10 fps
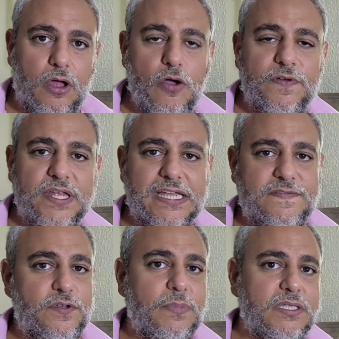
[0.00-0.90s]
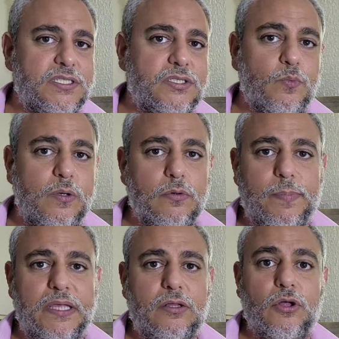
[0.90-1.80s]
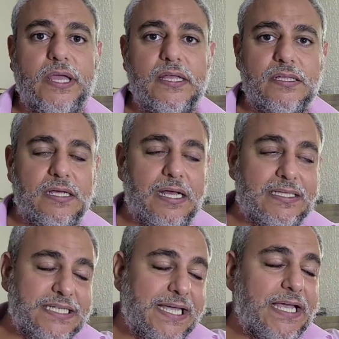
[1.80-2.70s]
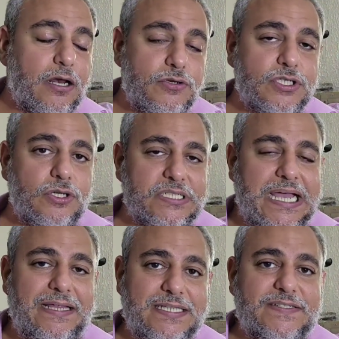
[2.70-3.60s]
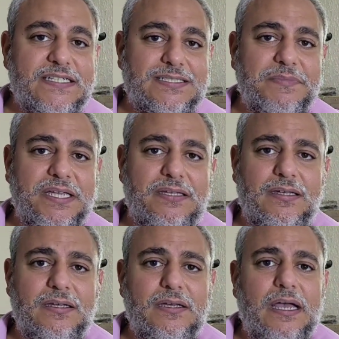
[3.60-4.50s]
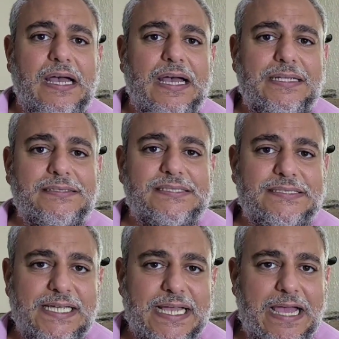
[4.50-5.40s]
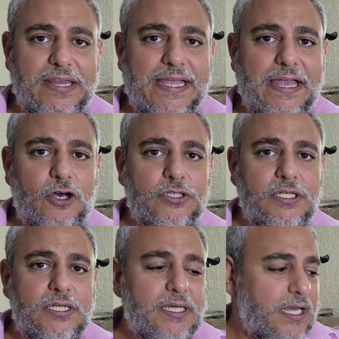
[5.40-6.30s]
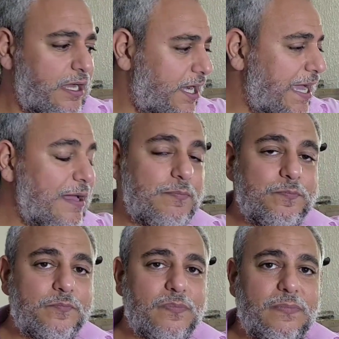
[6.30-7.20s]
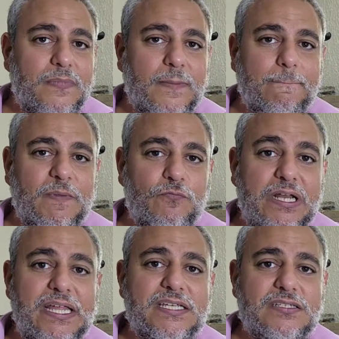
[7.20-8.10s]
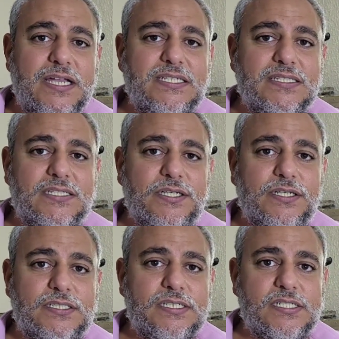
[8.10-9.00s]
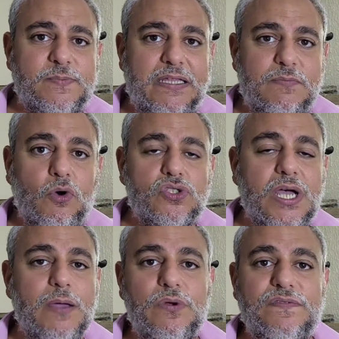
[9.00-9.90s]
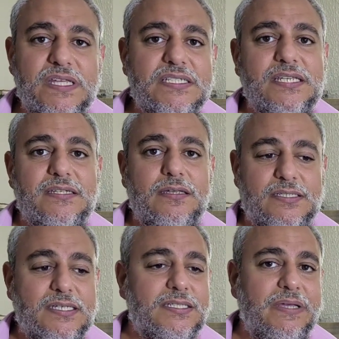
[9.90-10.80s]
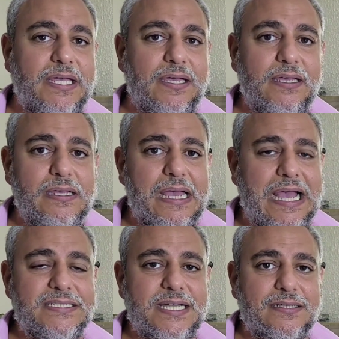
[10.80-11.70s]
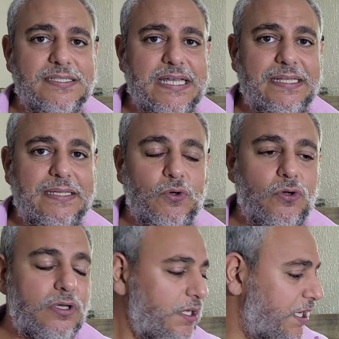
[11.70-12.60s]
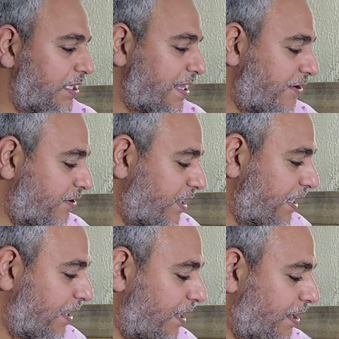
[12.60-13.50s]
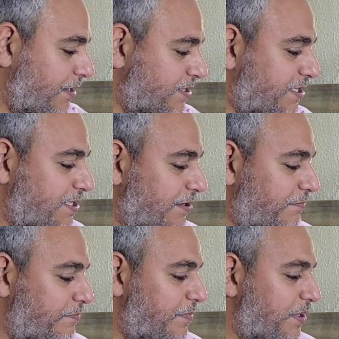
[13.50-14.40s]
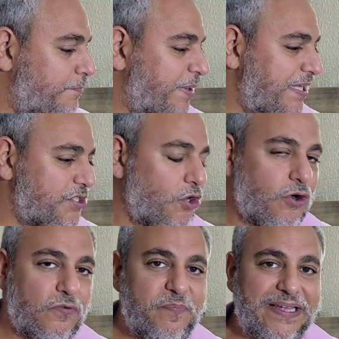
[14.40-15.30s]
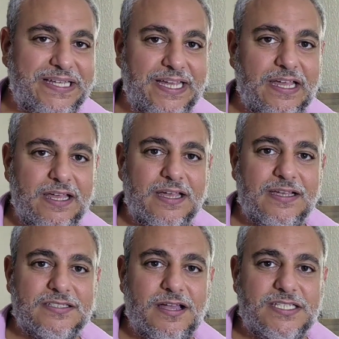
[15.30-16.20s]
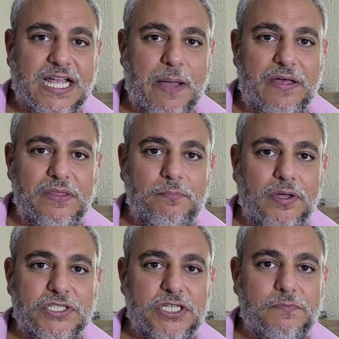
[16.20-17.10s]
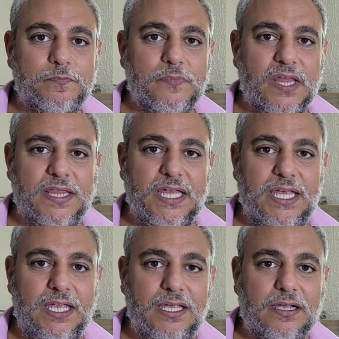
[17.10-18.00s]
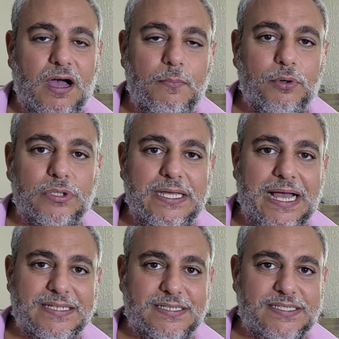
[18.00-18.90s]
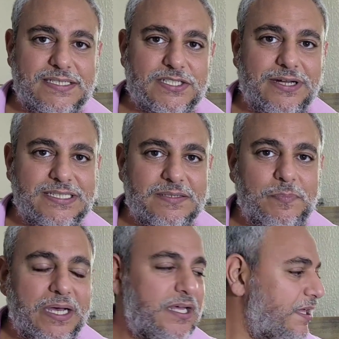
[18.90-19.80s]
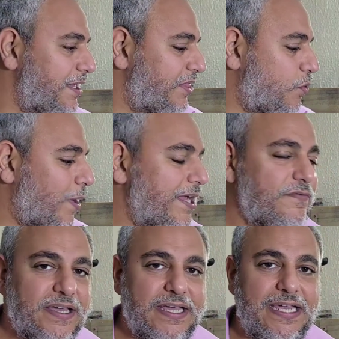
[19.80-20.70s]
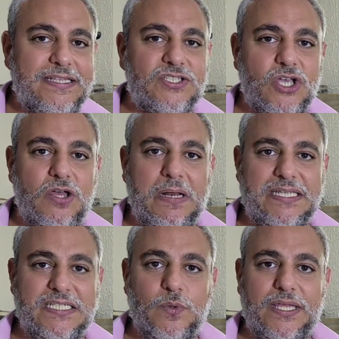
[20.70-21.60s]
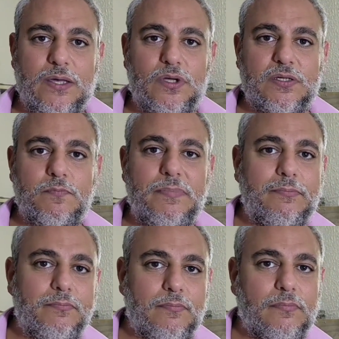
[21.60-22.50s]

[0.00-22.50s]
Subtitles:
over the next few months, we will be looking and taking closer looks at this system here and seeing how they get on. I am really excited to spend more time with this system here and to understand it more. There are some bits of bedding starting to come out the bottom. The cardboard hasn't disintegrated, but the weight of it in certain places where there were minute